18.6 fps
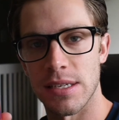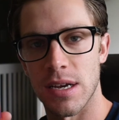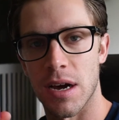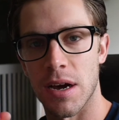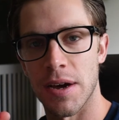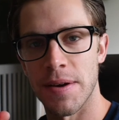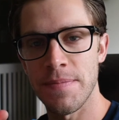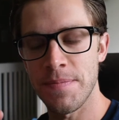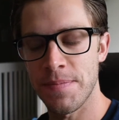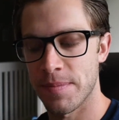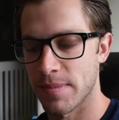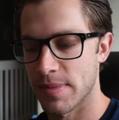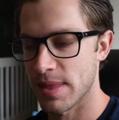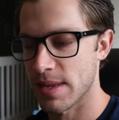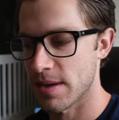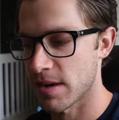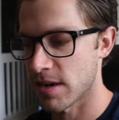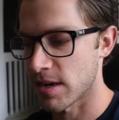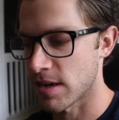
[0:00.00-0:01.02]
time.
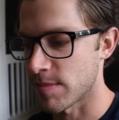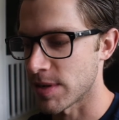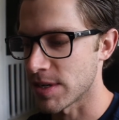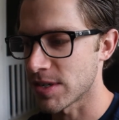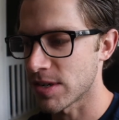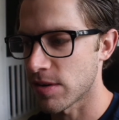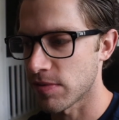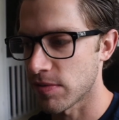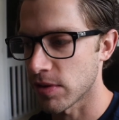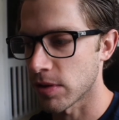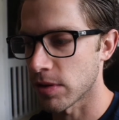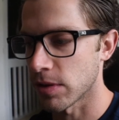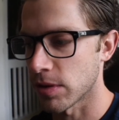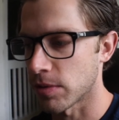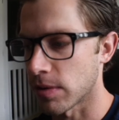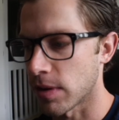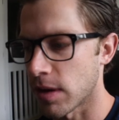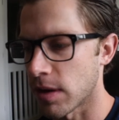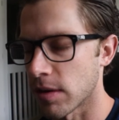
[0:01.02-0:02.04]
I started feeling a
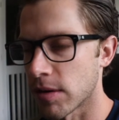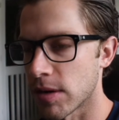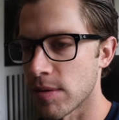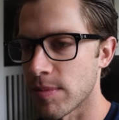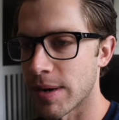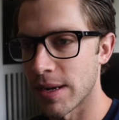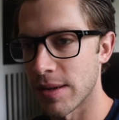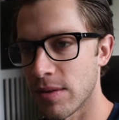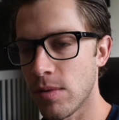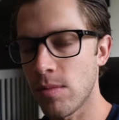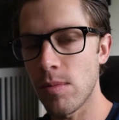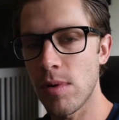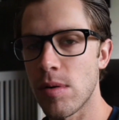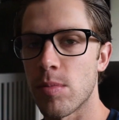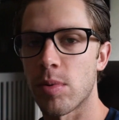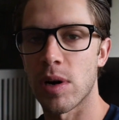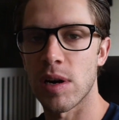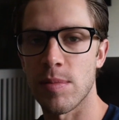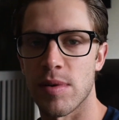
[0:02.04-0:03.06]
little hungry, but I don't want
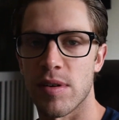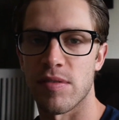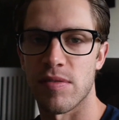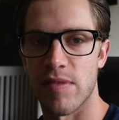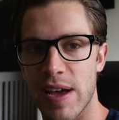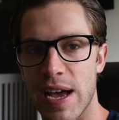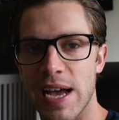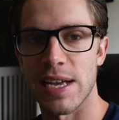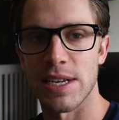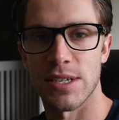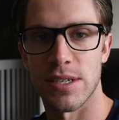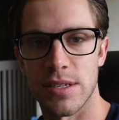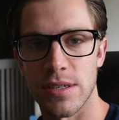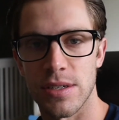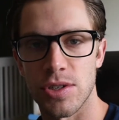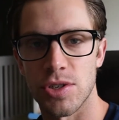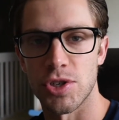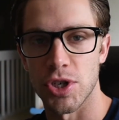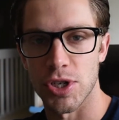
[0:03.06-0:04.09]
to break my
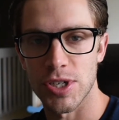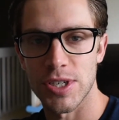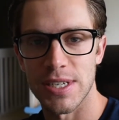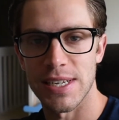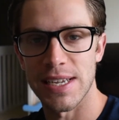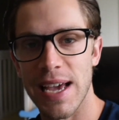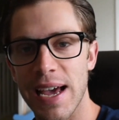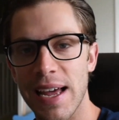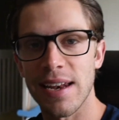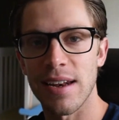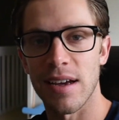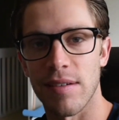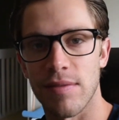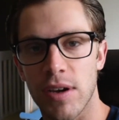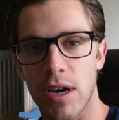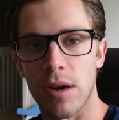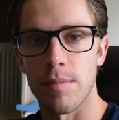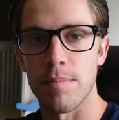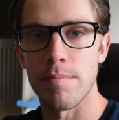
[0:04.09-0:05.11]
fast just yet. I've
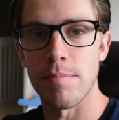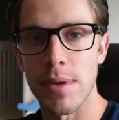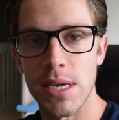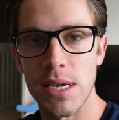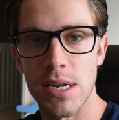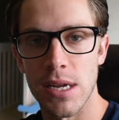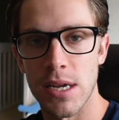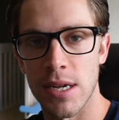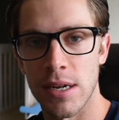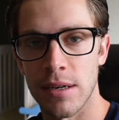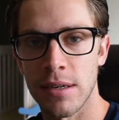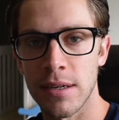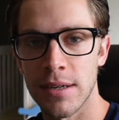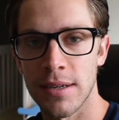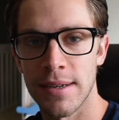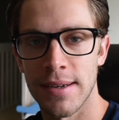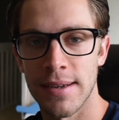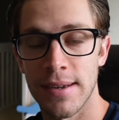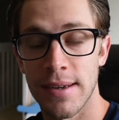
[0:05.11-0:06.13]
got a meeting,
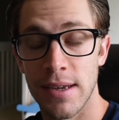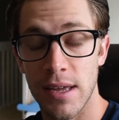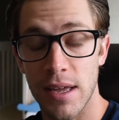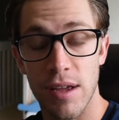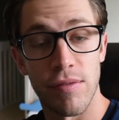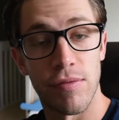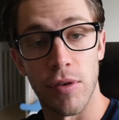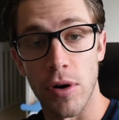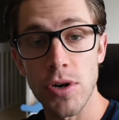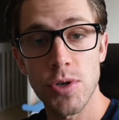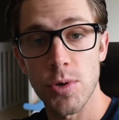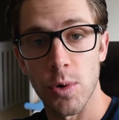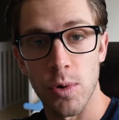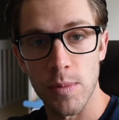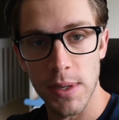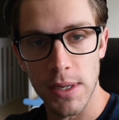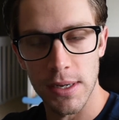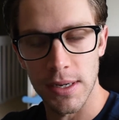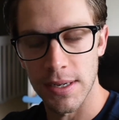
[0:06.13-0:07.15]
a virtual
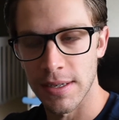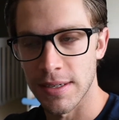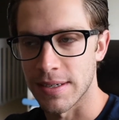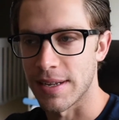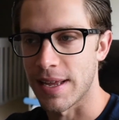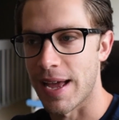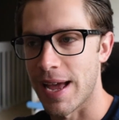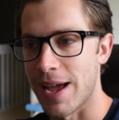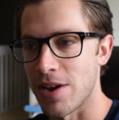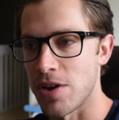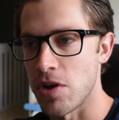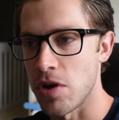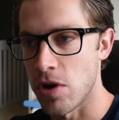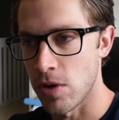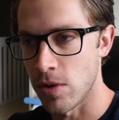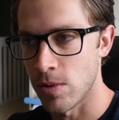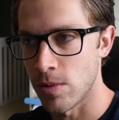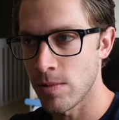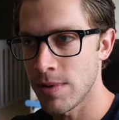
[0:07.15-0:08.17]
meeting at
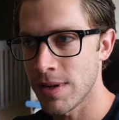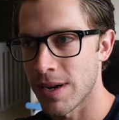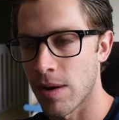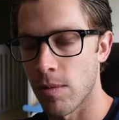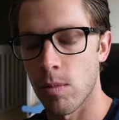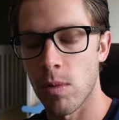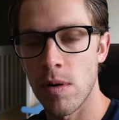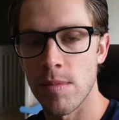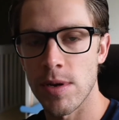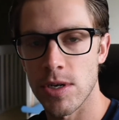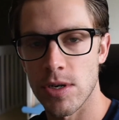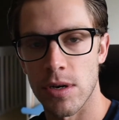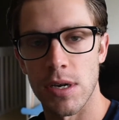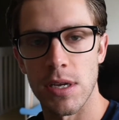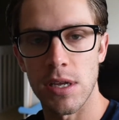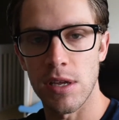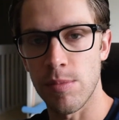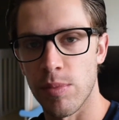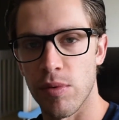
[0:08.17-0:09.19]
noon, and I want to make sure
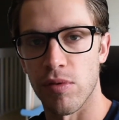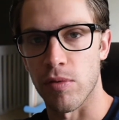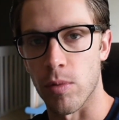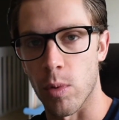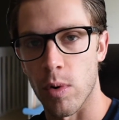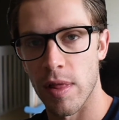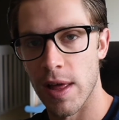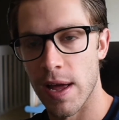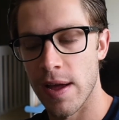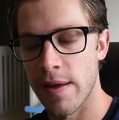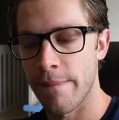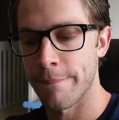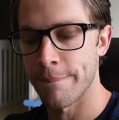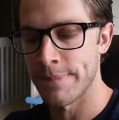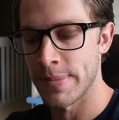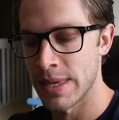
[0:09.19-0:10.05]
I eat before that.